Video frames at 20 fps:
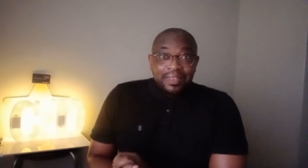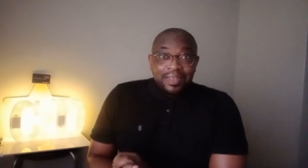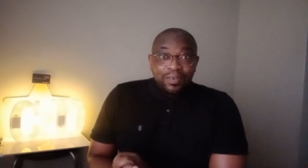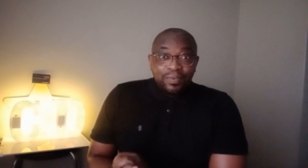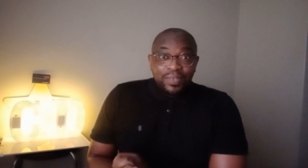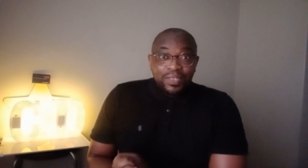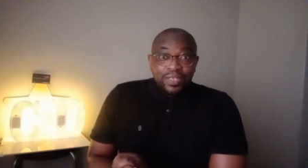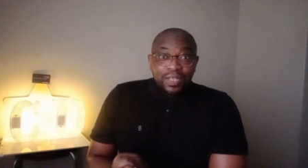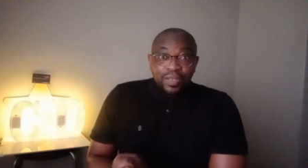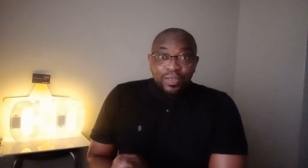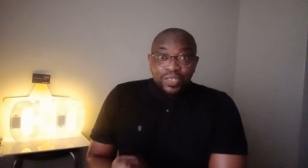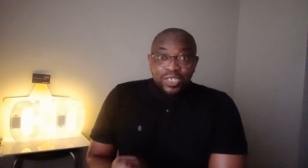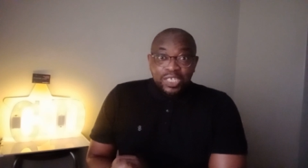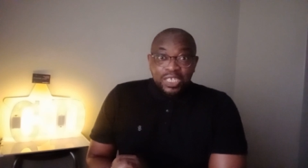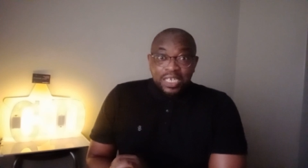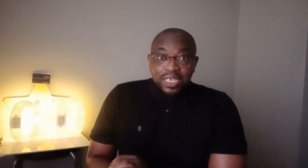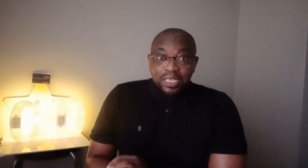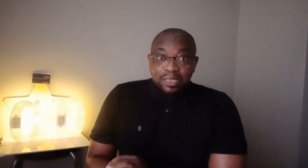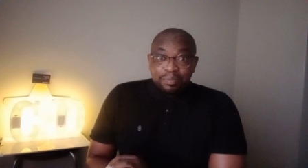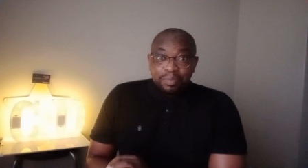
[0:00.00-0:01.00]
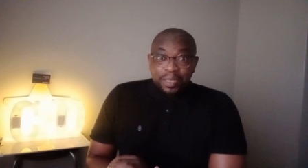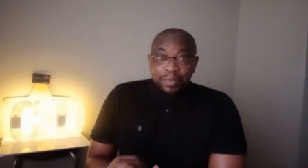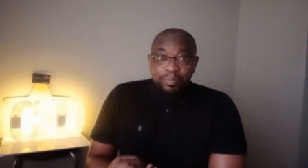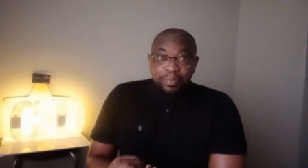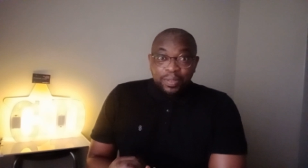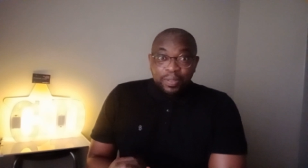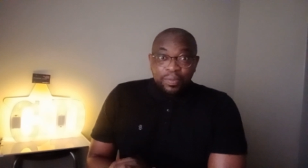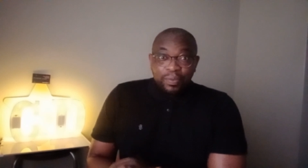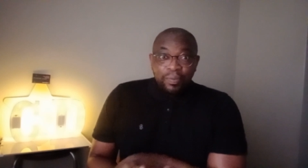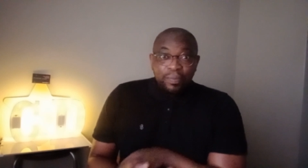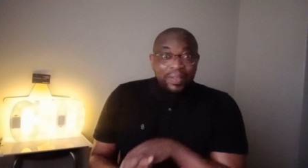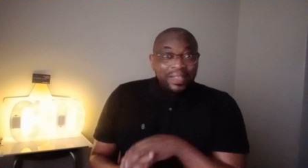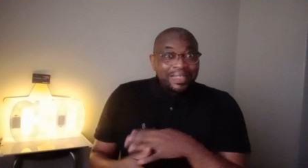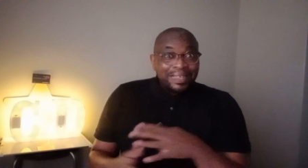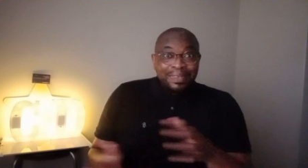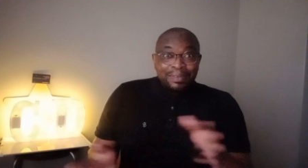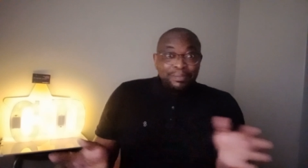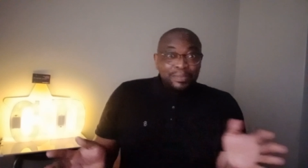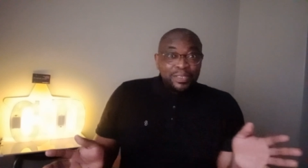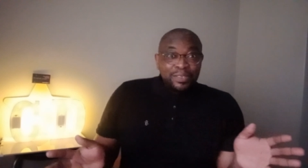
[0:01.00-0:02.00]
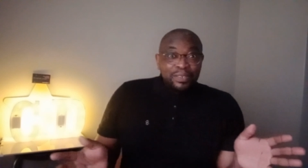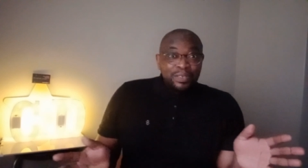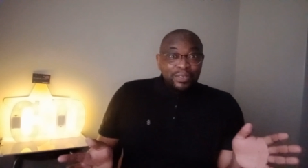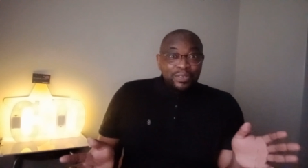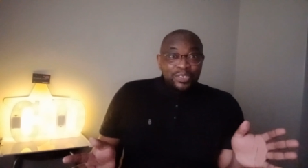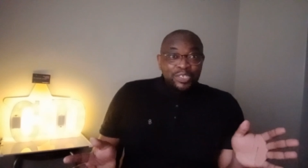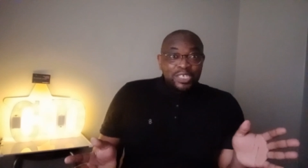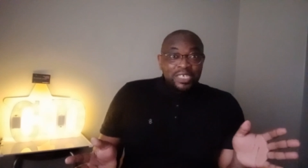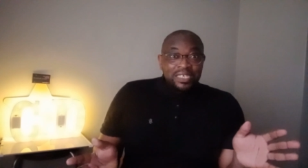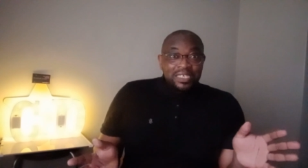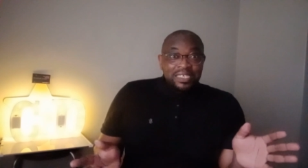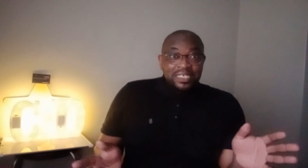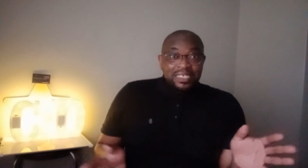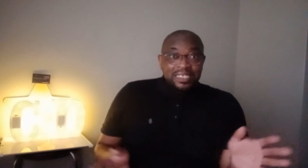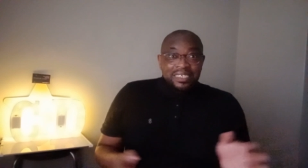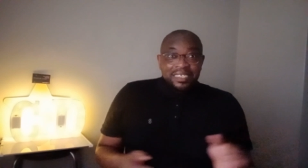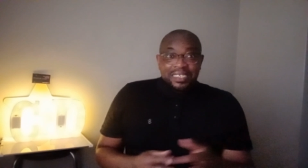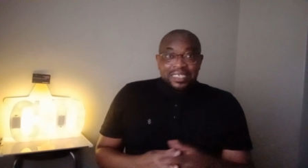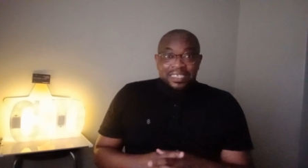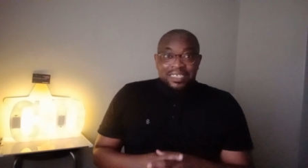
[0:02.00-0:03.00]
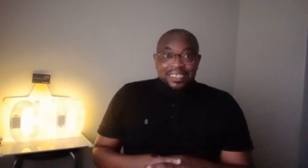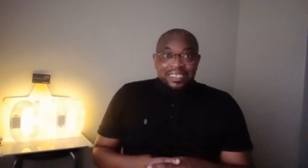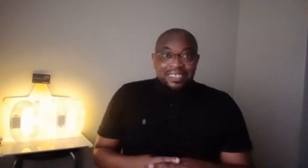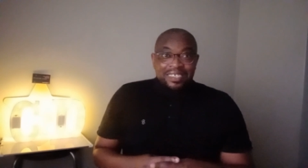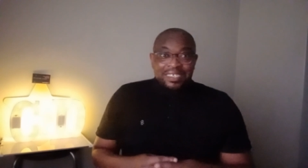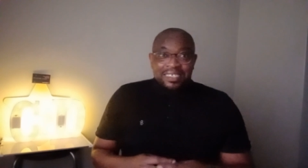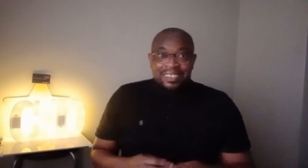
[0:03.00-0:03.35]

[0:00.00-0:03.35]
and that was load shedding, people. Welcome to load shedding.